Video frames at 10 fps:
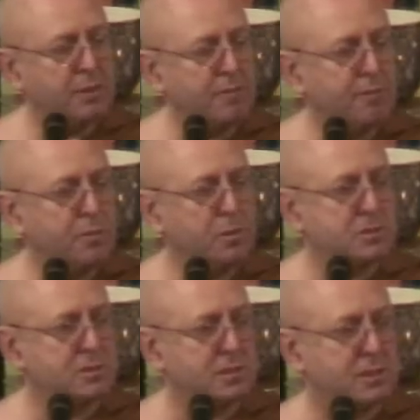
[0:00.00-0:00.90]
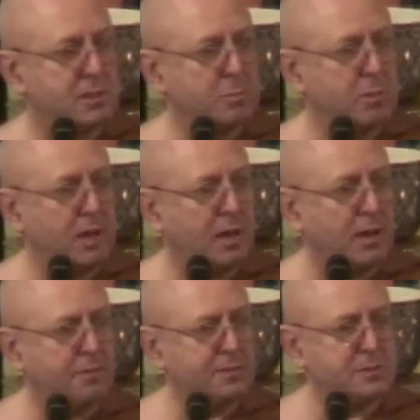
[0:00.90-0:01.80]
fortunate in my
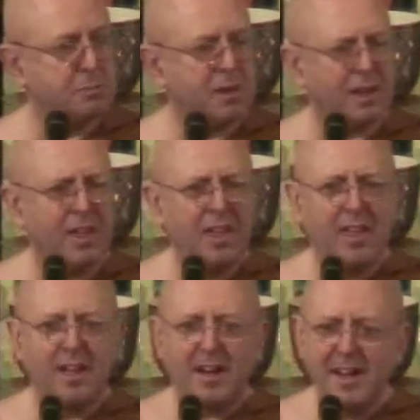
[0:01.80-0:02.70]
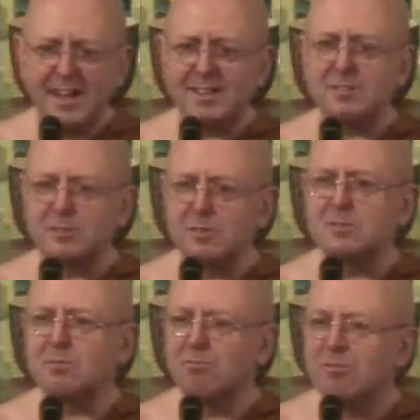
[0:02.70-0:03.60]
life as a monk. I get to do
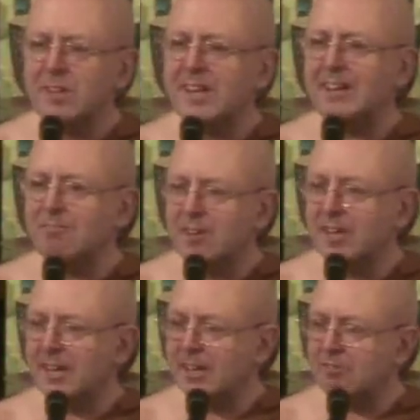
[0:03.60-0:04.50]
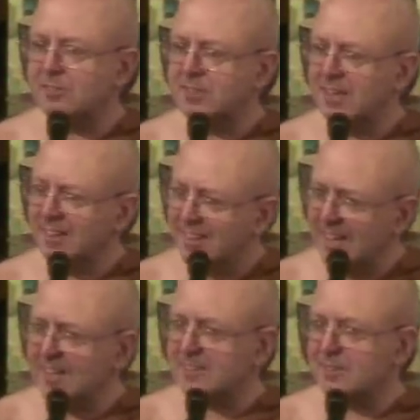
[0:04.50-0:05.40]
some really, really interesting
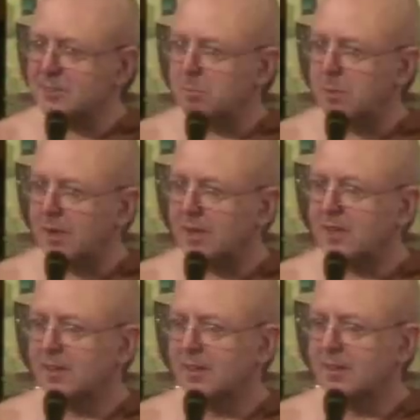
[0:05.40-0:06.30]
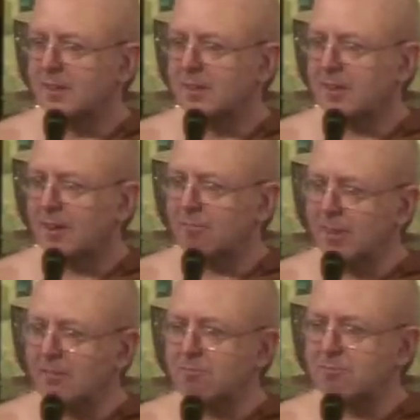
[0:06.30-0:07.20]
things as a monk. I
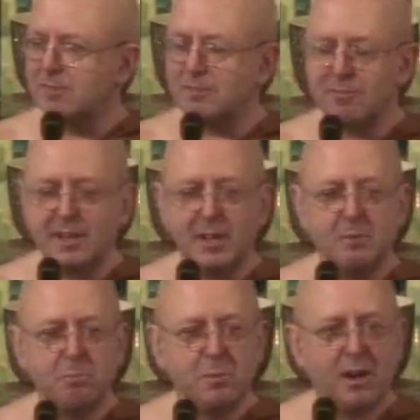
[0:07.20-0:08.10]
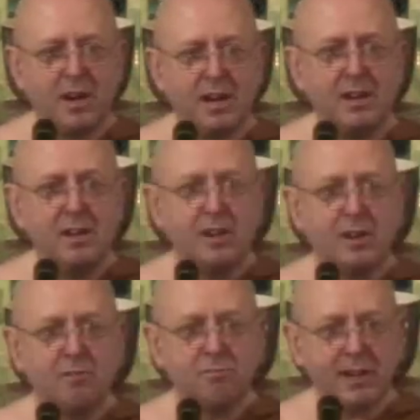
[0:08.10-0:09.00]
really, really admire
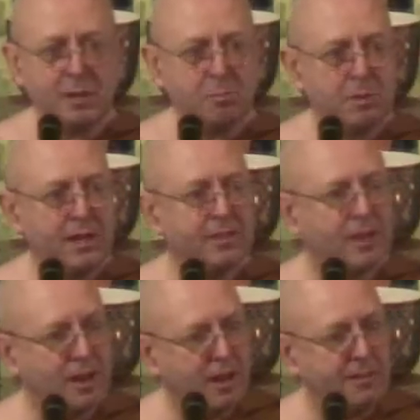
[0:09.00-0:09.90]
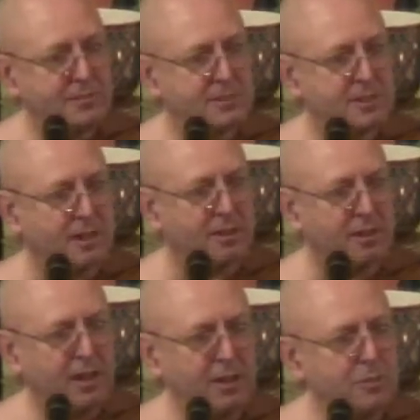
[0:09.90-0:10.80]
and recommend the lifestyle.
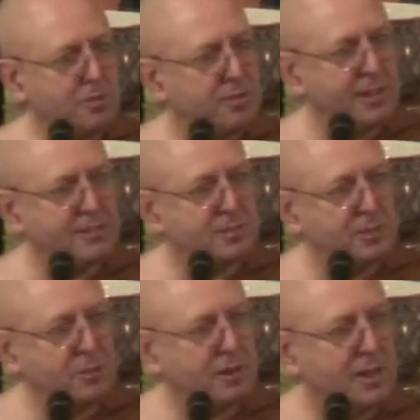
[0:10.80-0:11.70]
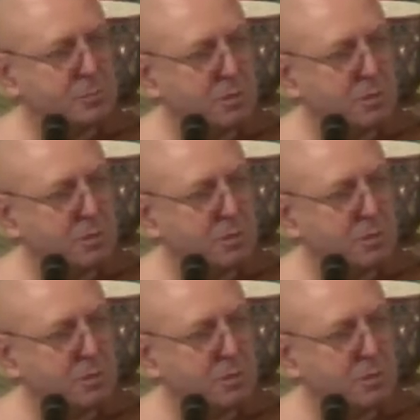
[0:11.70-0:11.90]
I do things that you guys will